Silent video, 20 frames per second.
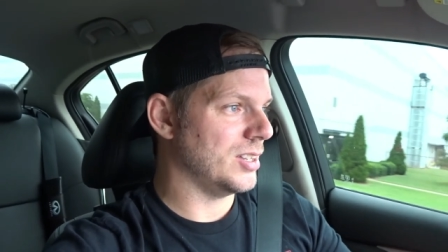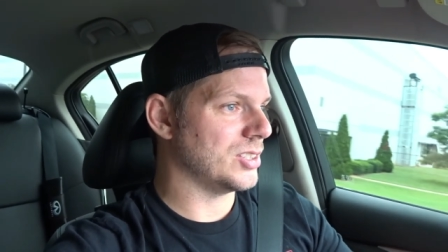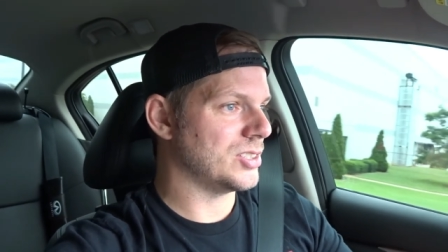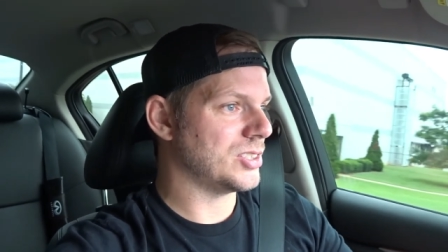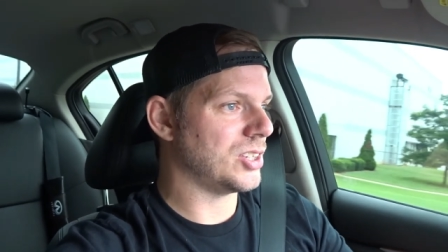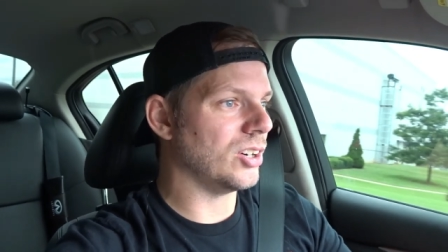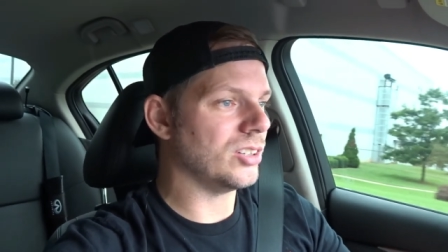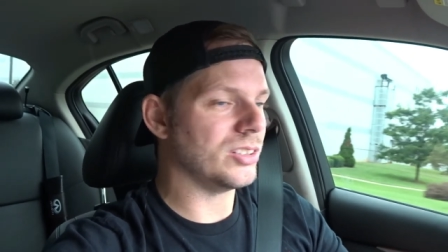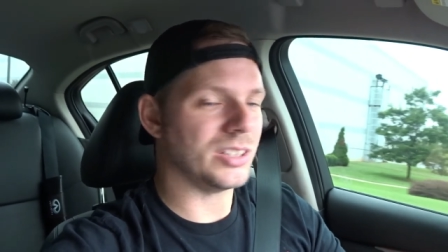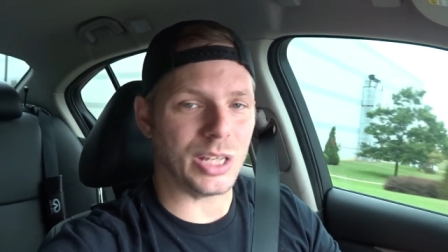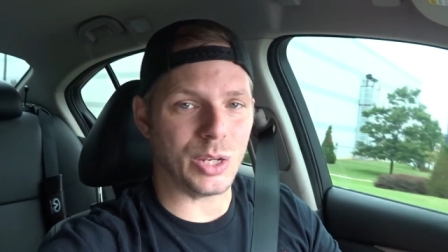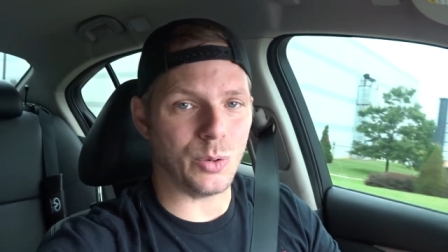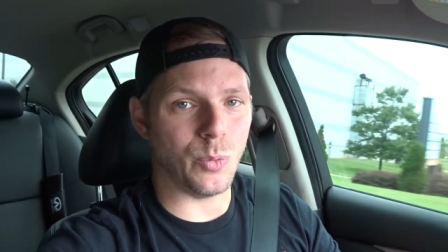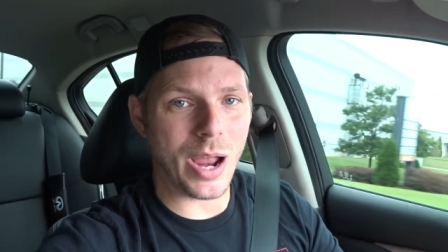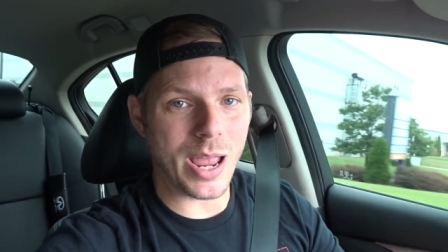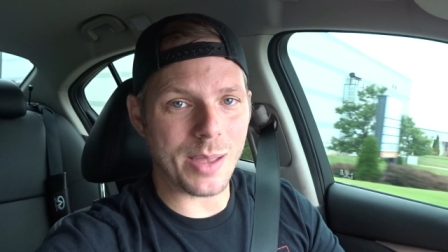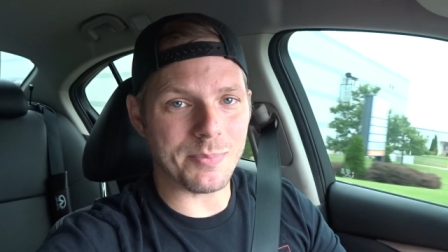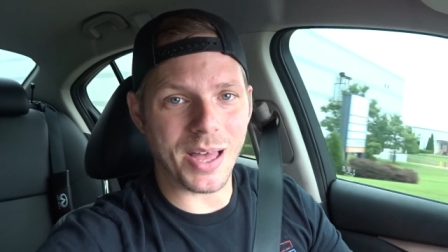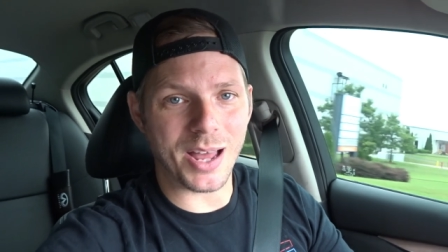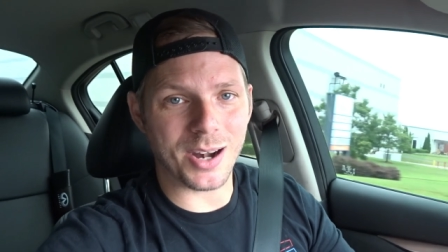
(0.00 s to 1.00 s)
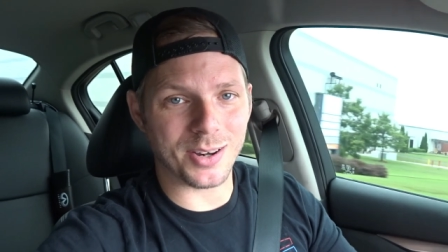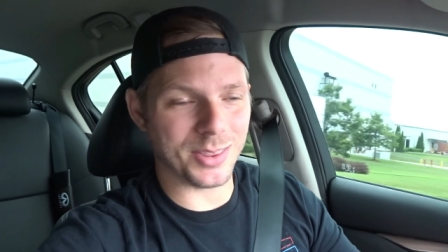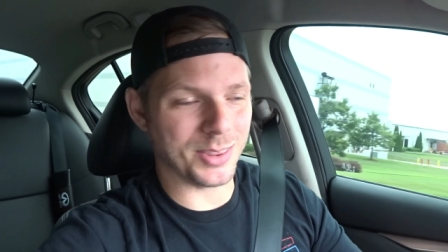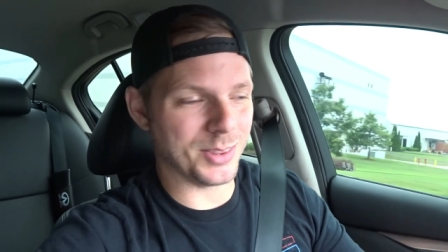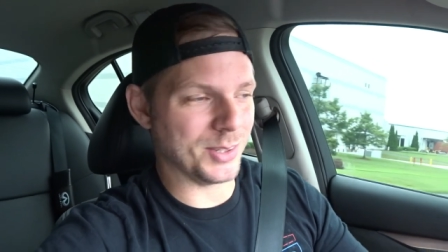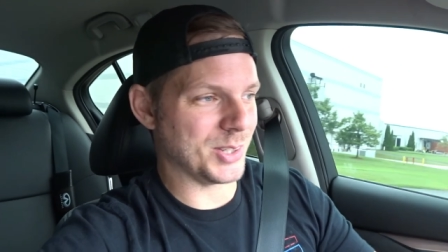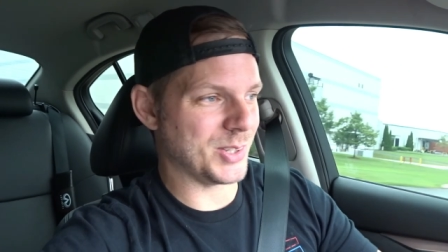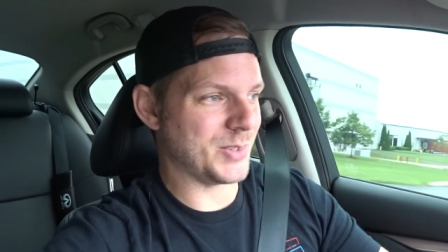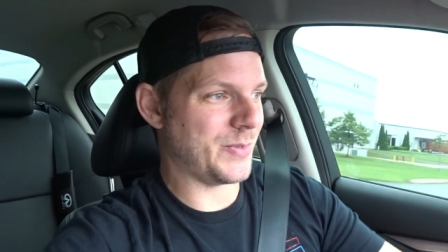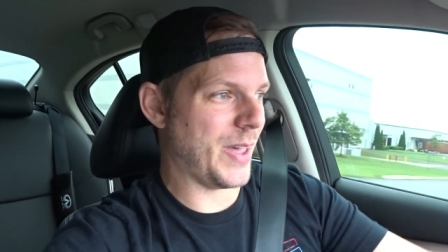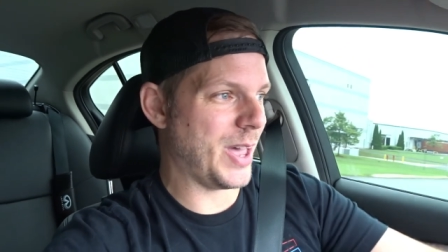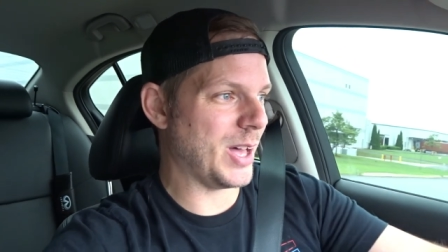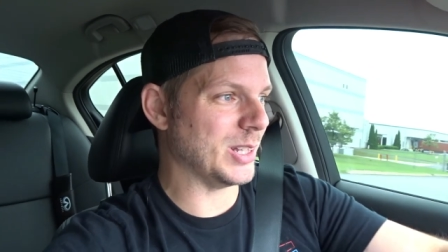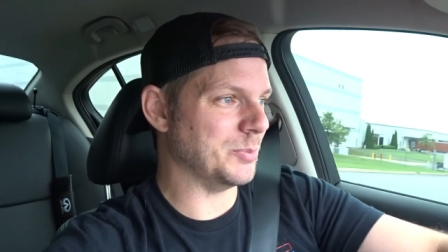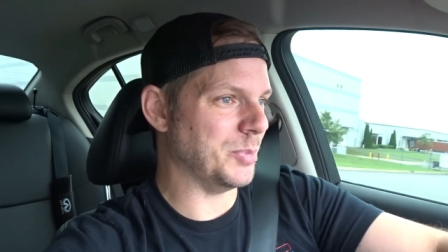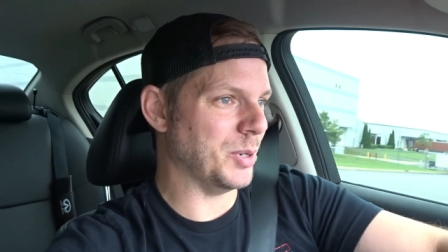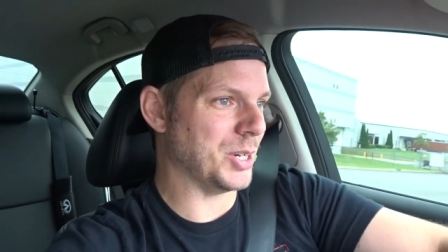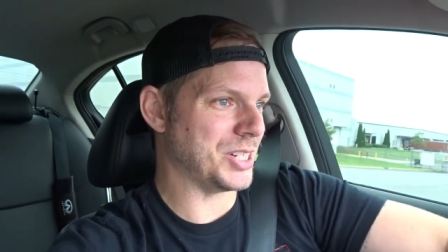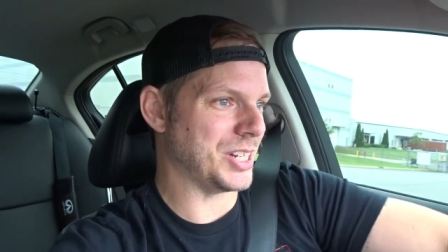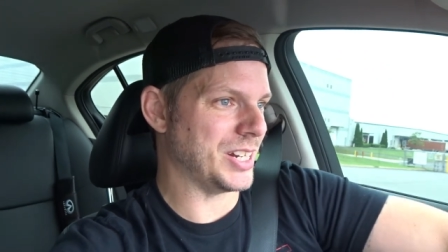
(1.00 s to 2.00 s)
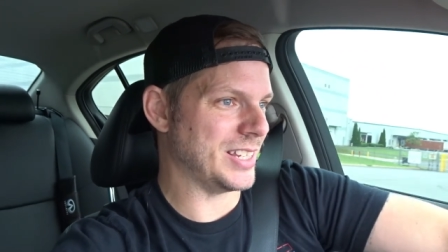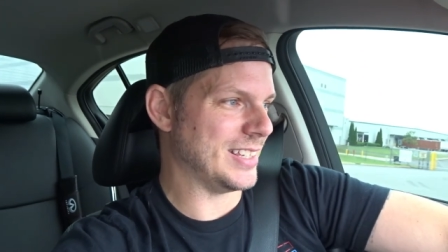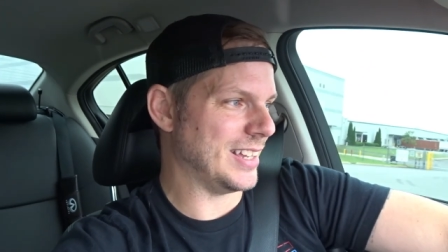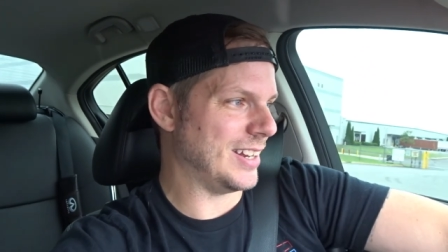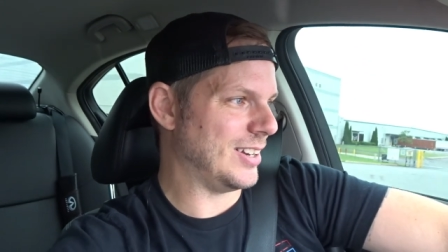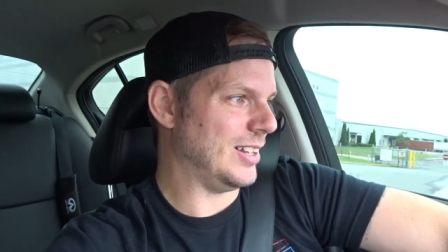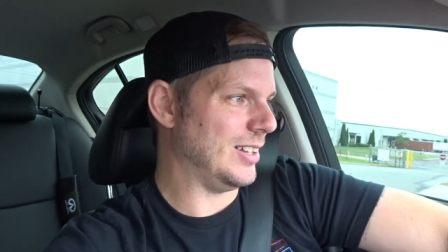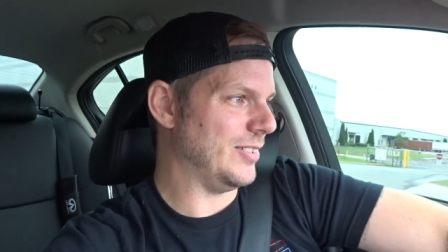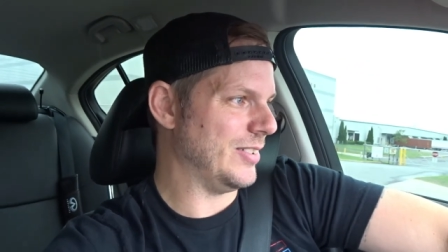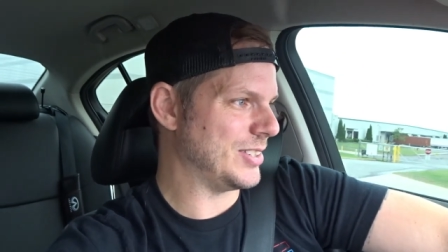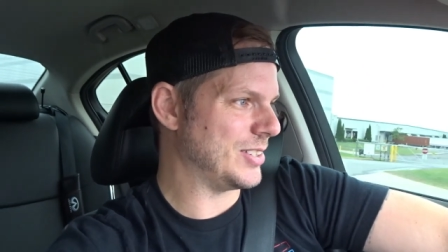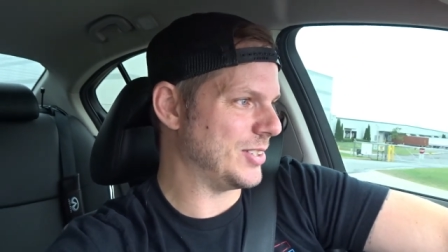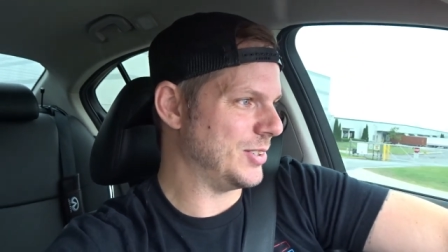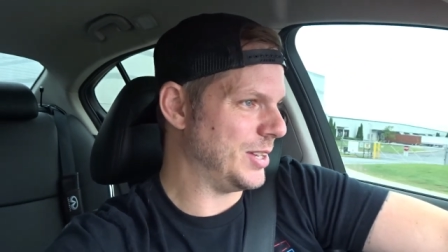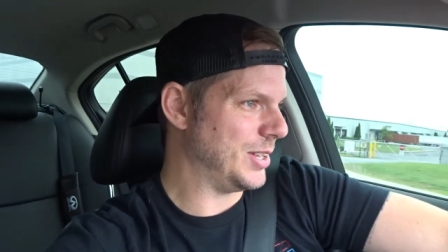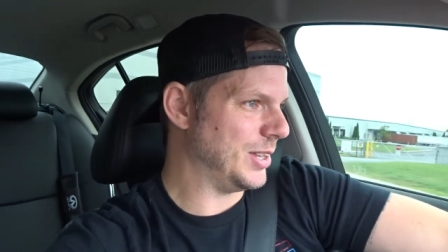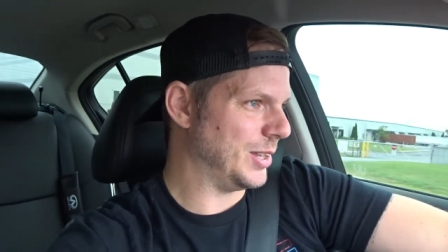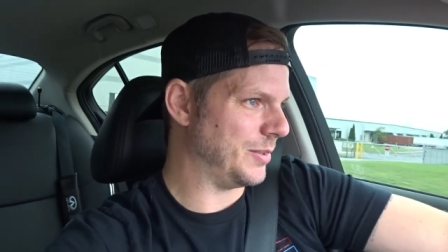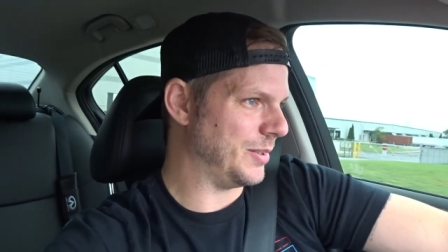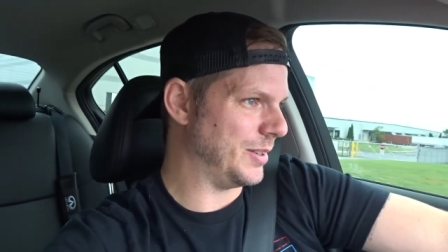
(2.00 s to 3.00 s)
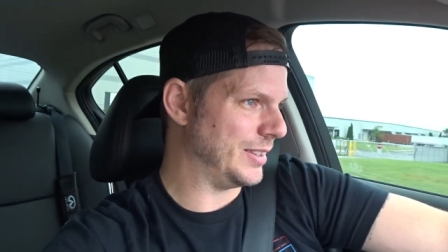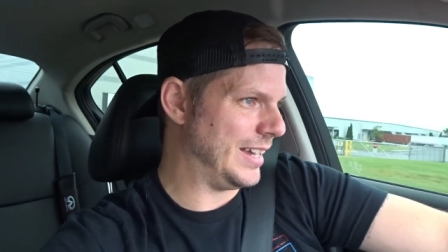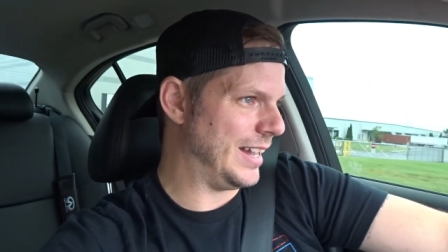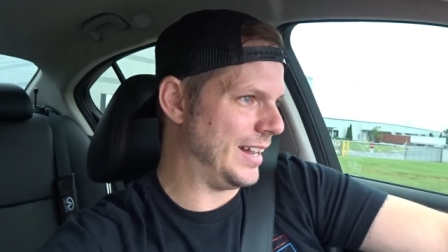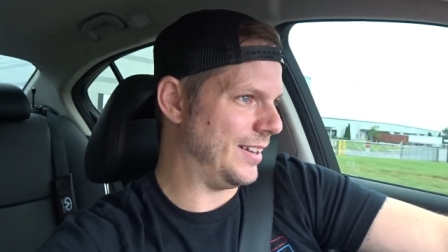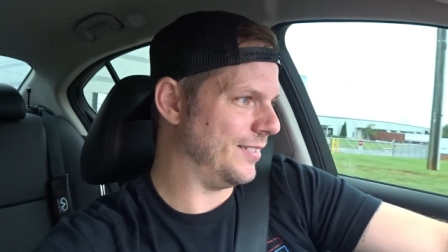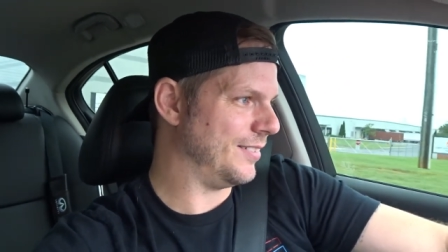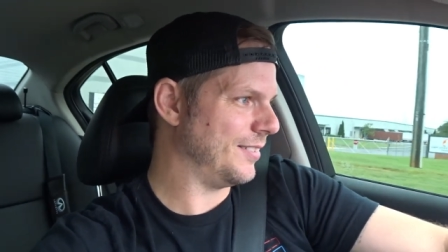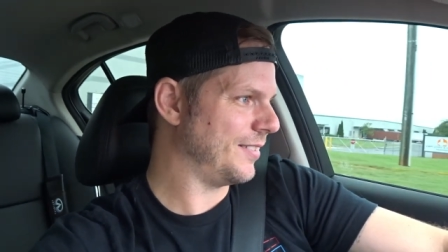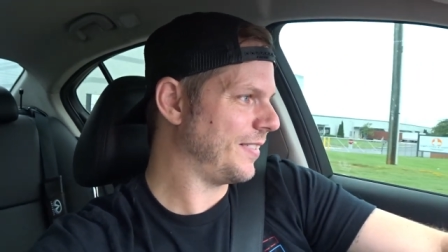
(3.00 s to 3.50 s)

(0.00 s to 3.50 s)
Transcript: Certainly way better than those failed bushings that all of us are dealing with now.